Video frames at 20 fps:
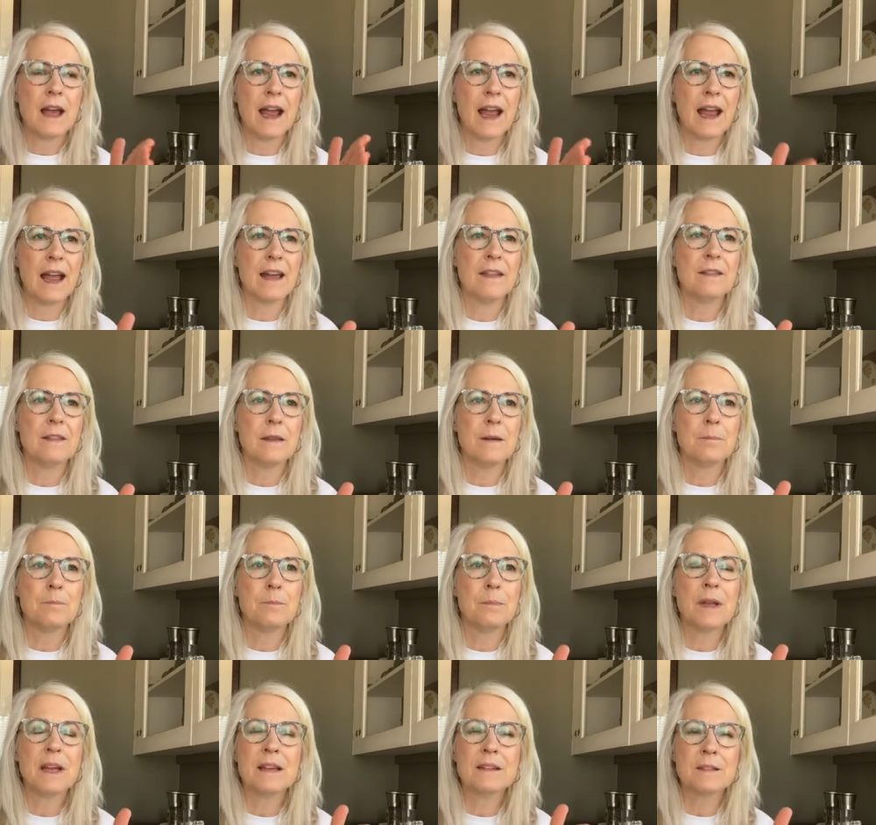And the
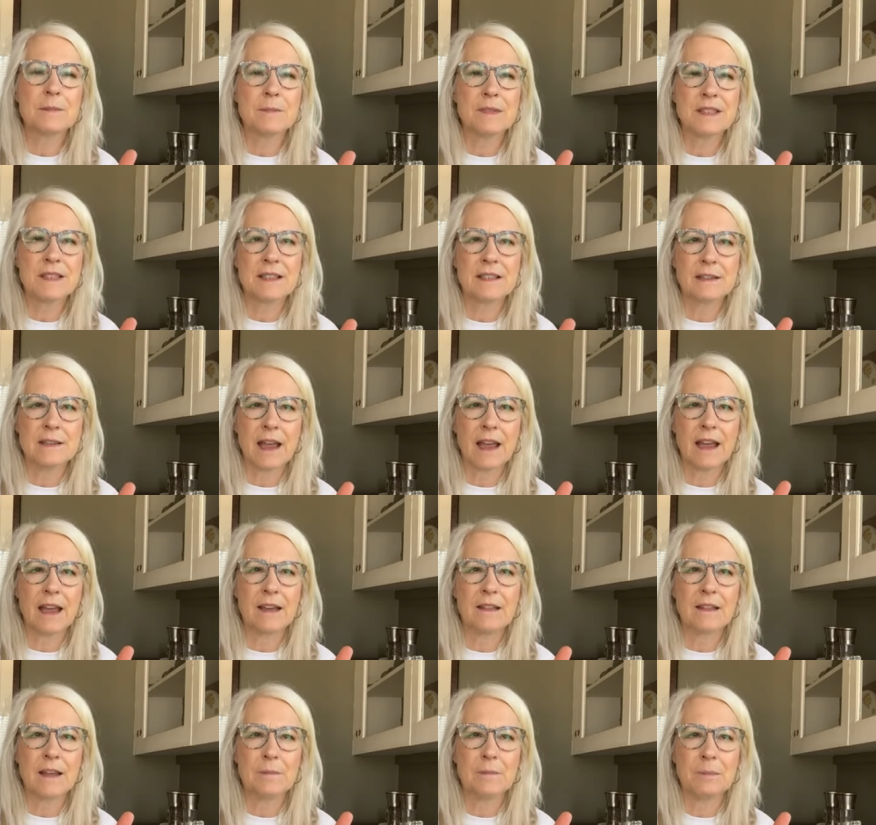biggest
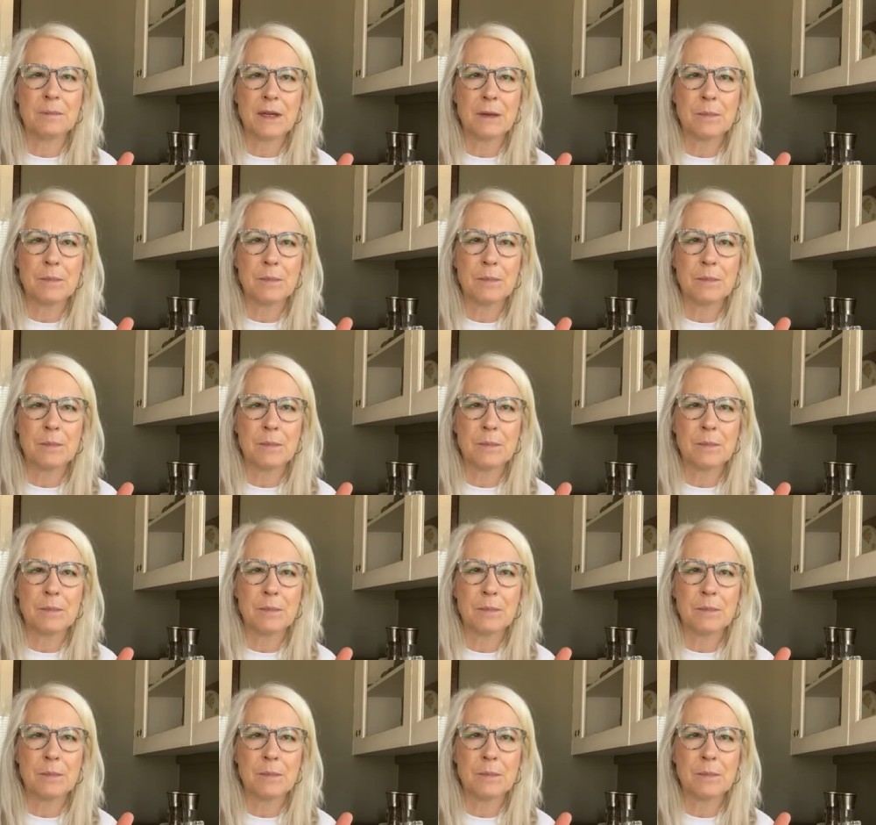mistake that